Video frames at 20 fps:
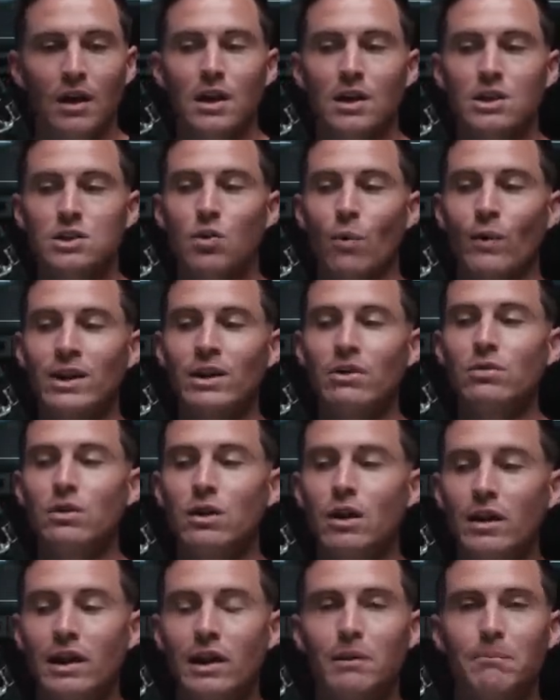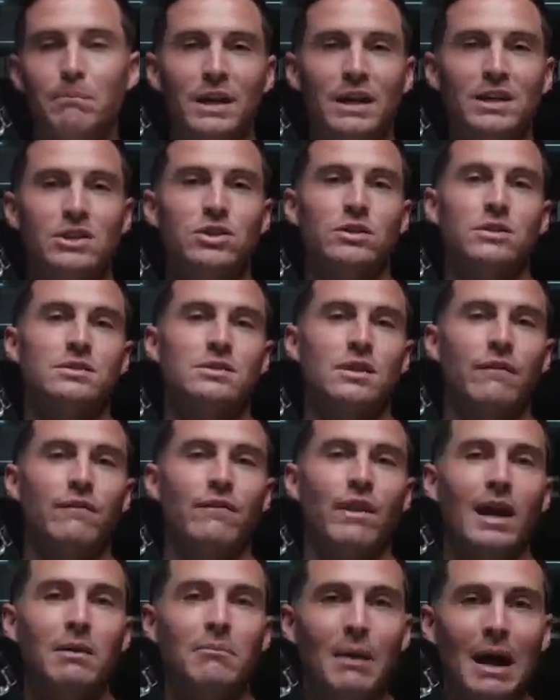So when you look at pictures of
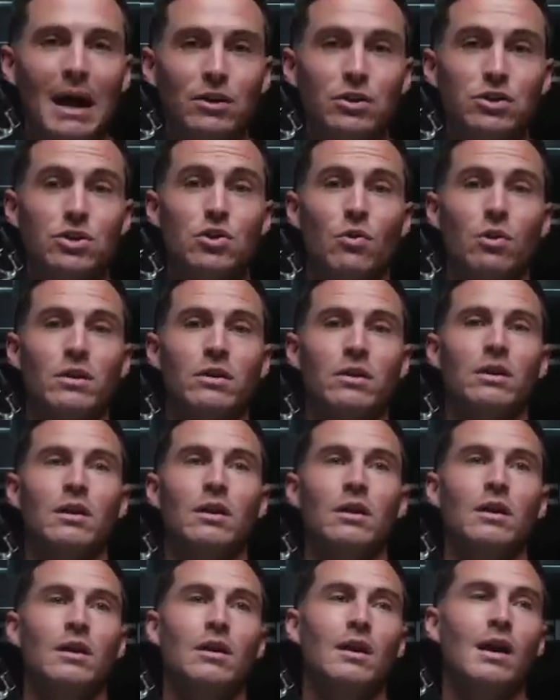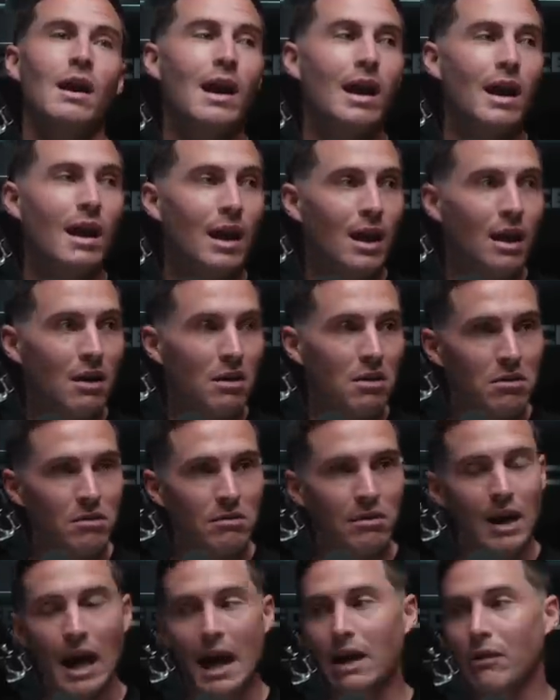a Michael Jordan, a
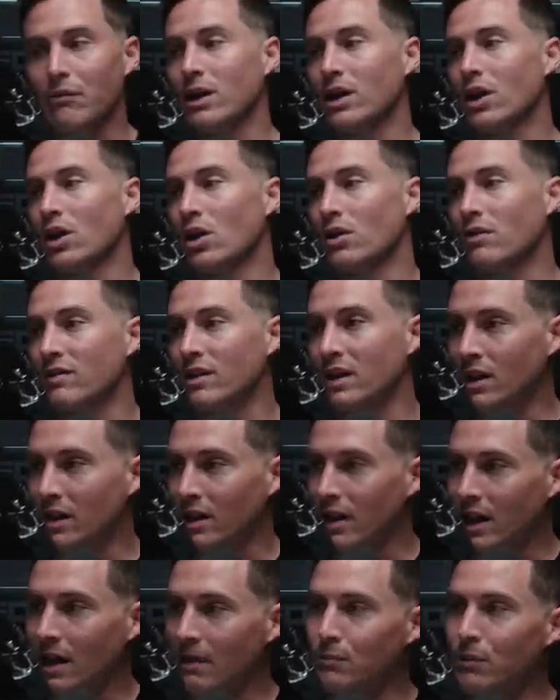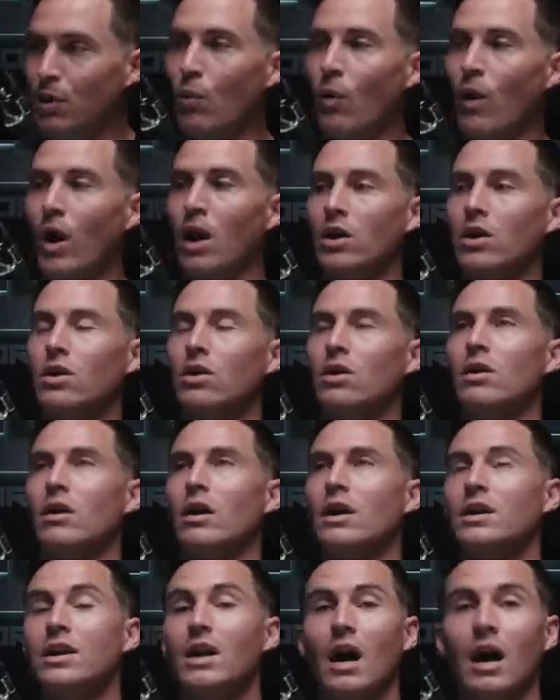Kyrie Irving, a Kemba Walker,
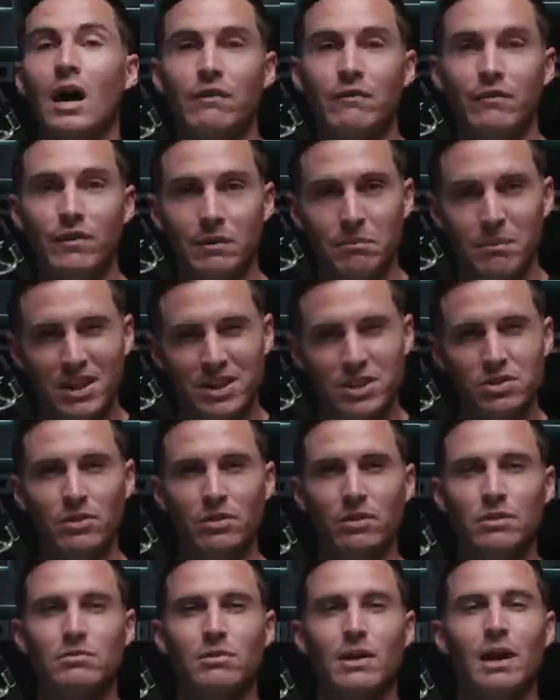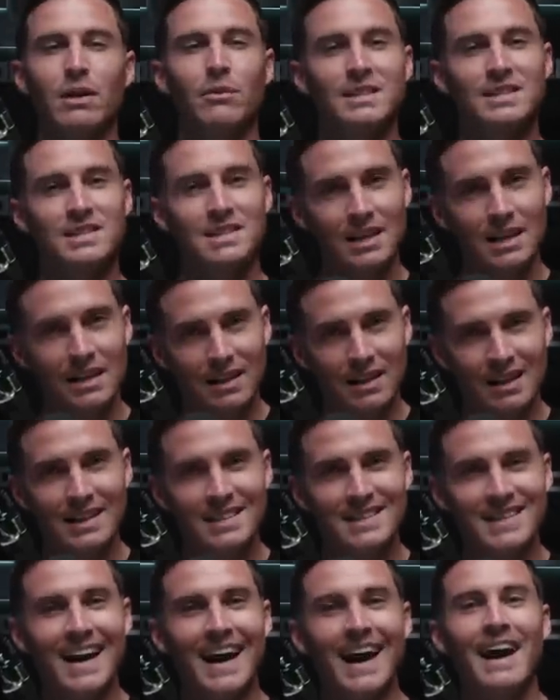a Donovan Mitchell, right? We see
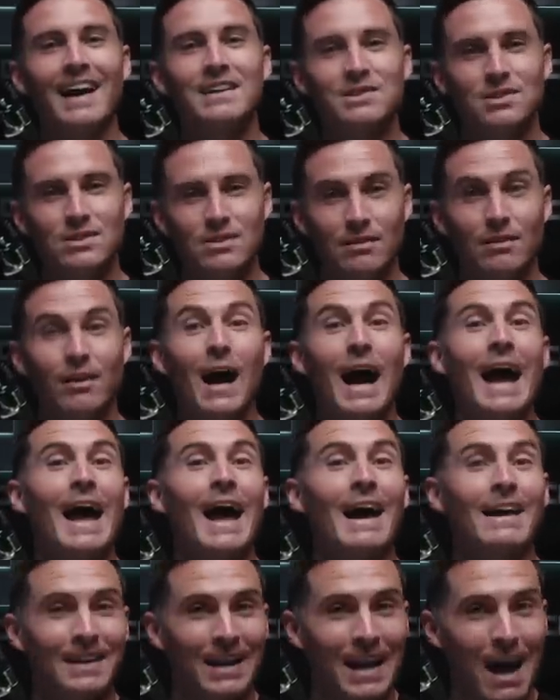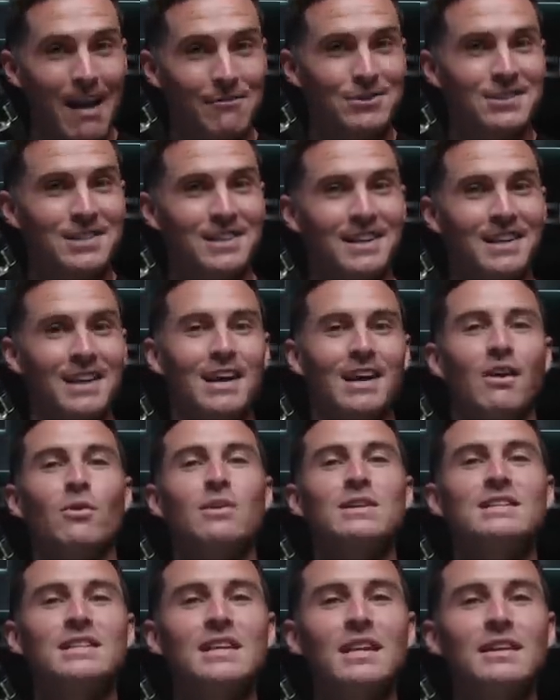these guys, Allen Iverson,
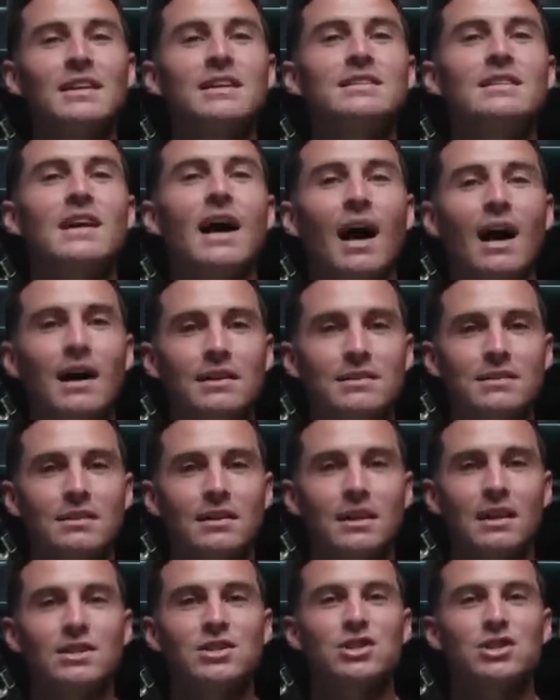we see these guys in